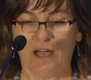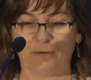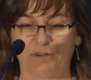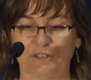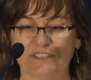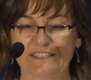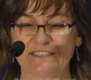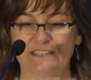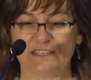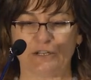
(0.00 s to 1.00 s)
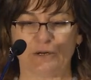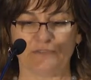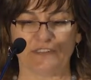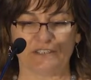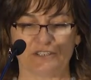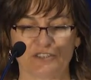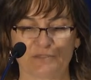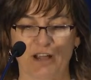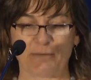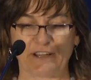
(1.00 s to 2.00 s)
I'm currently the CEO of the Indigenous
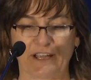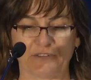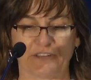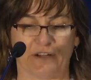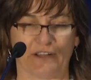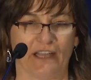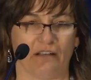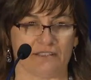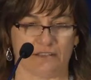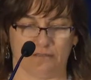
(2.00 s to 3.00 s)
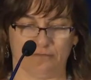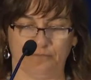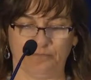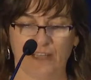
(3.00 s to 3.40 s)
Primary Healthcare Council.